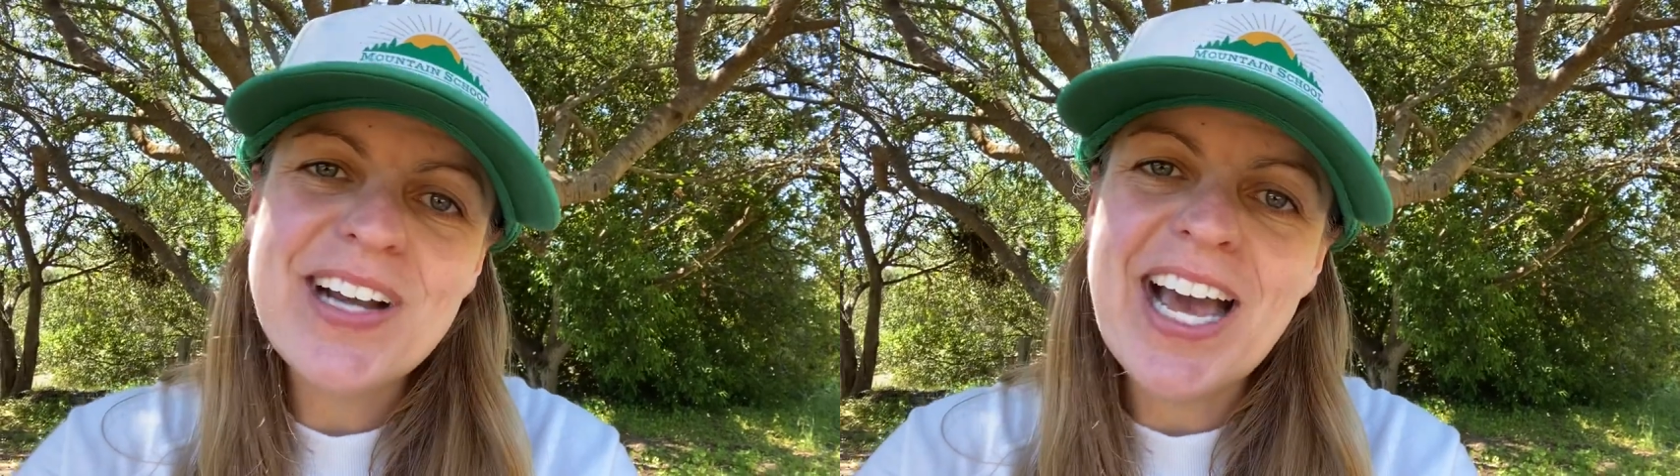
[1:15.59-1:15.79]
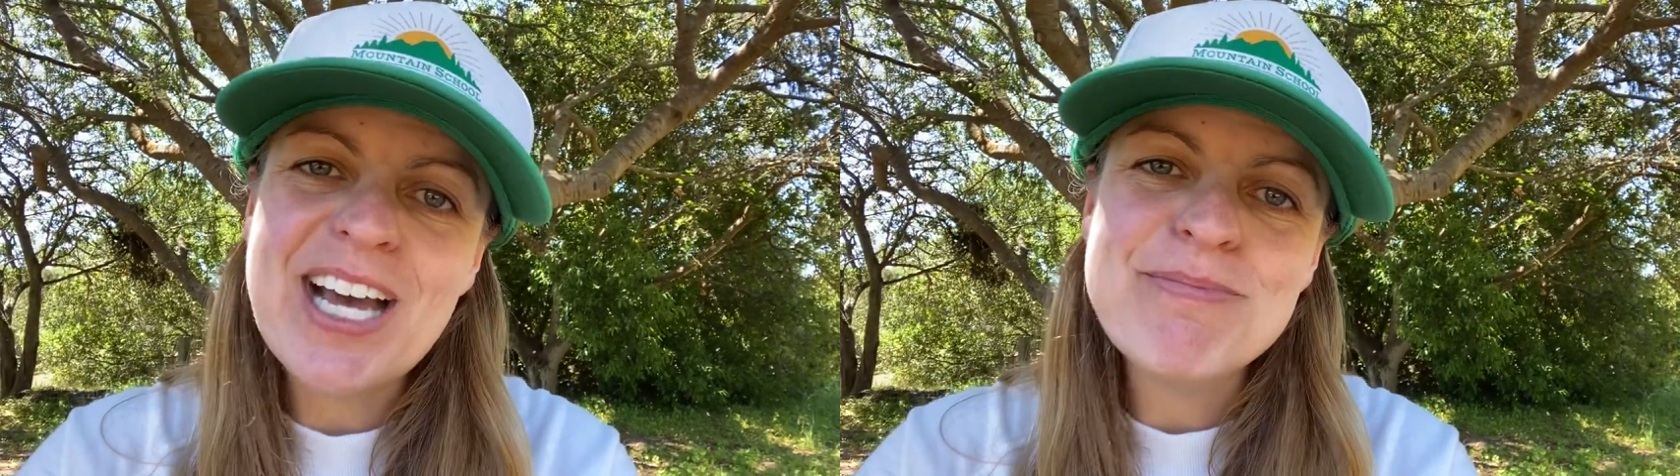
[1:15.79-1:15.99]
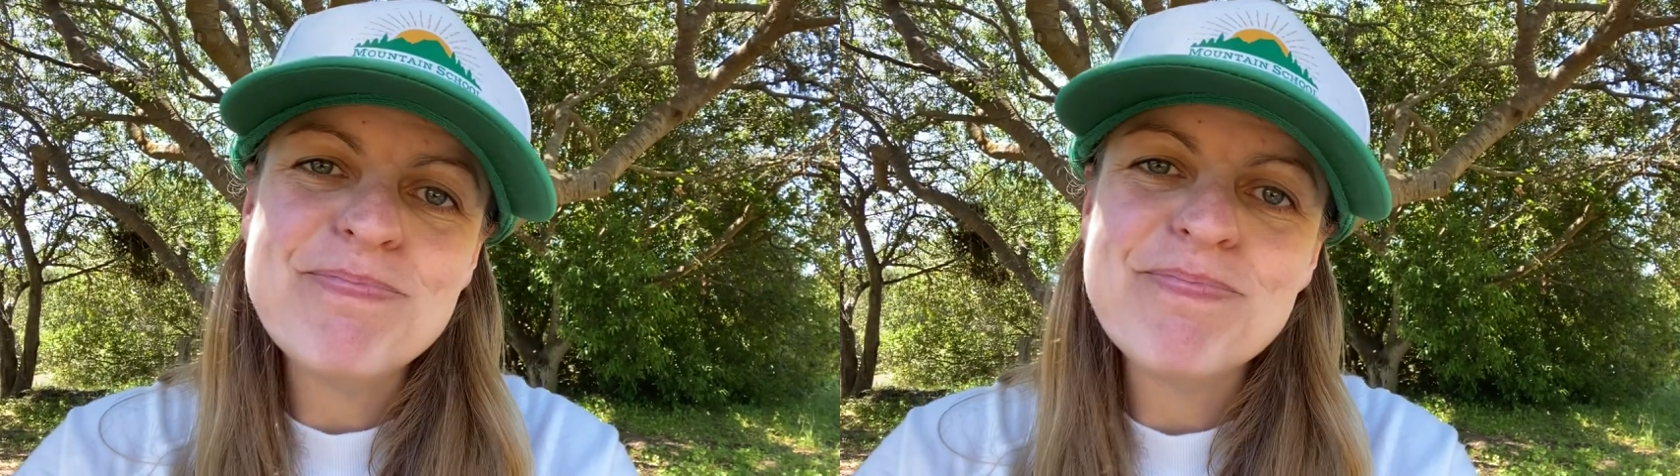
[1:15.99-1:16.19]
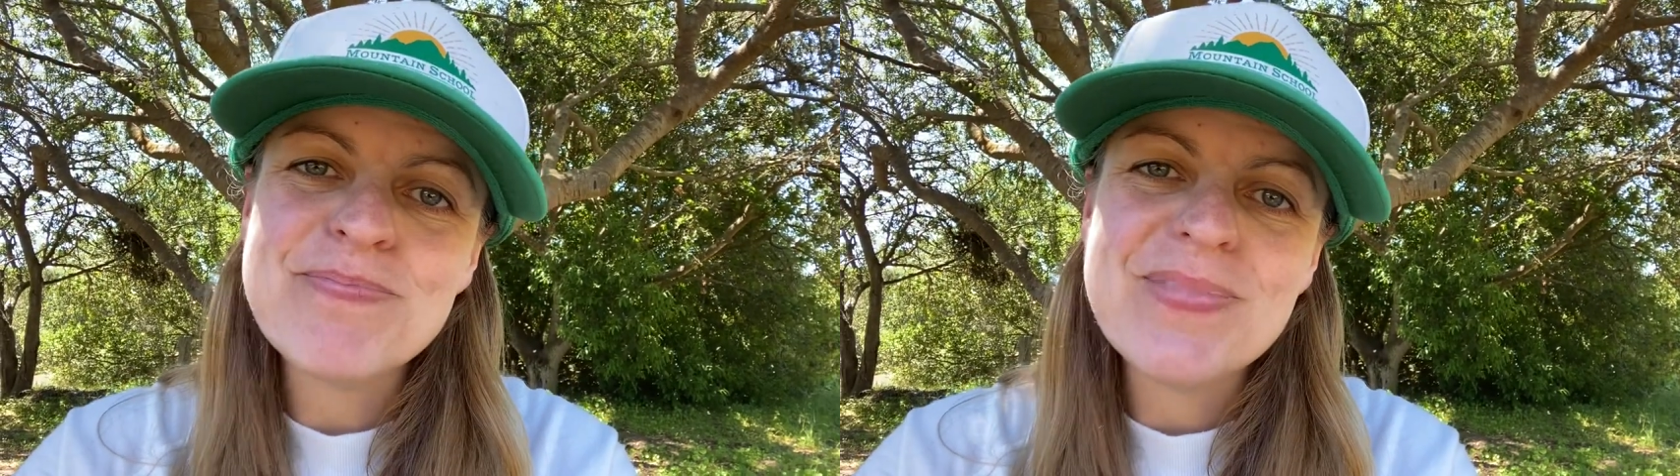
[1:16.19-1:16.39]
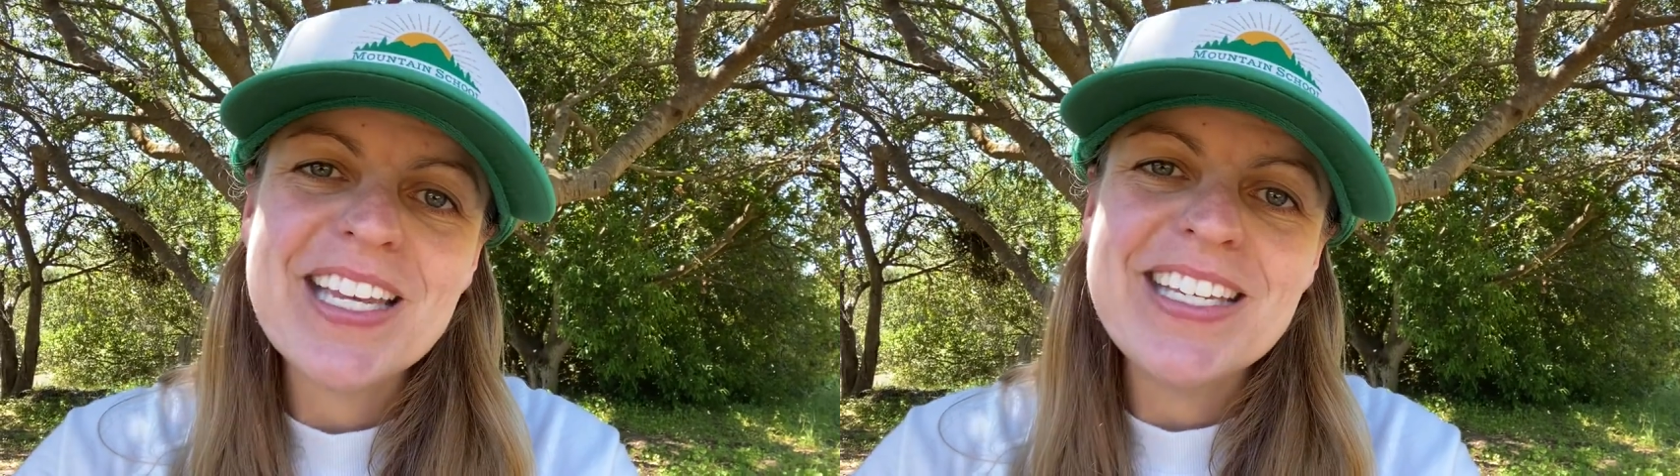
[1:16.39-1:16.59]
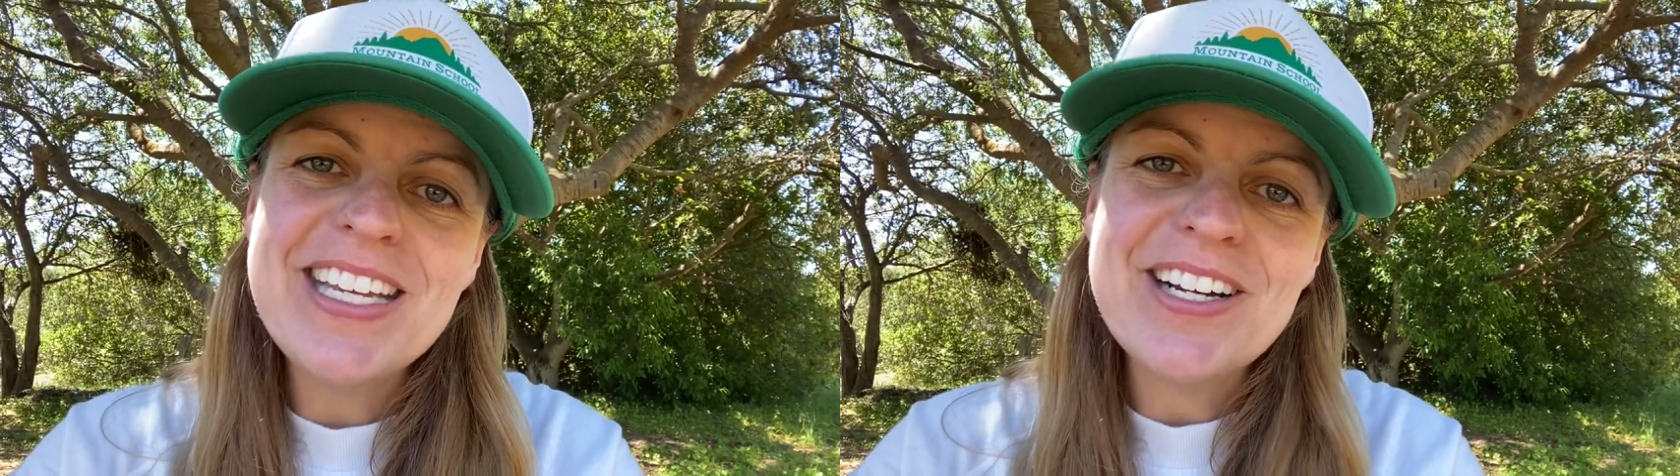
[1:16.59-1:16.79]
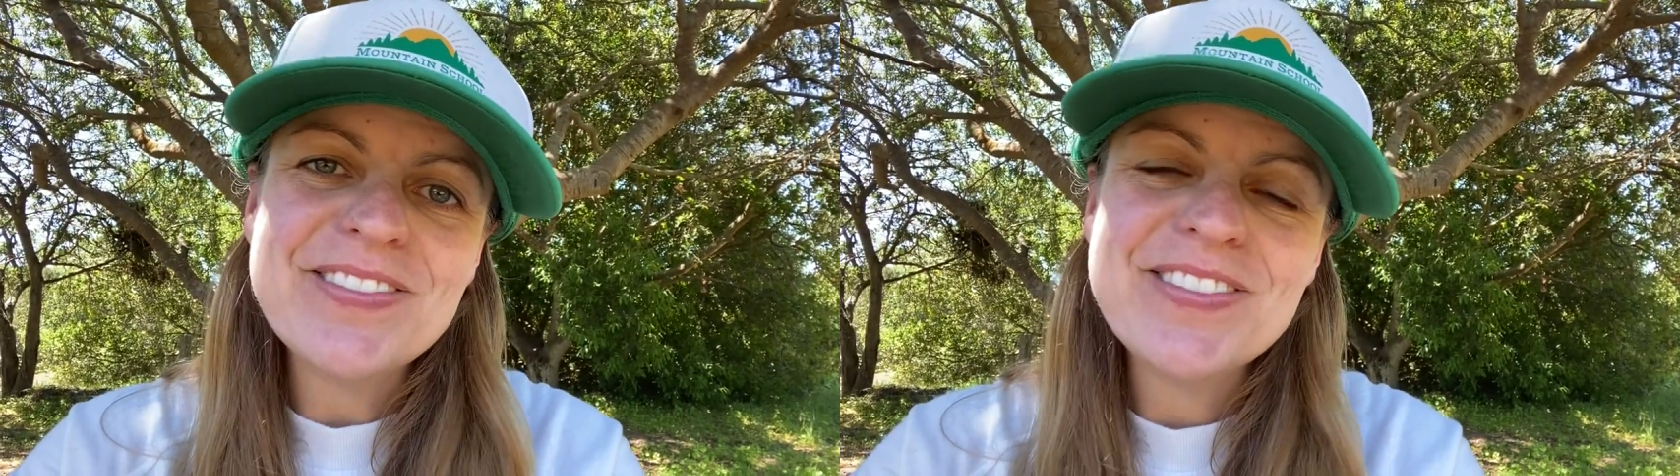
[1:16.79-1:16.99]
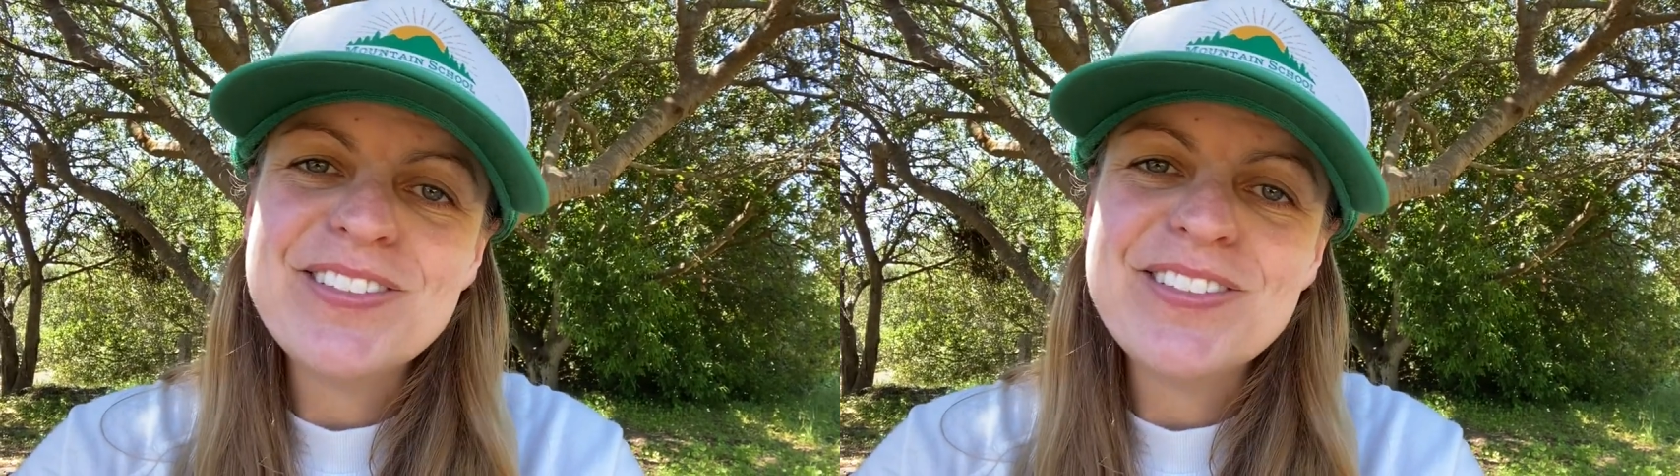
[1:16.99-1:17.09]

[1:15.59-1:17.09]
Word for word: um, you know,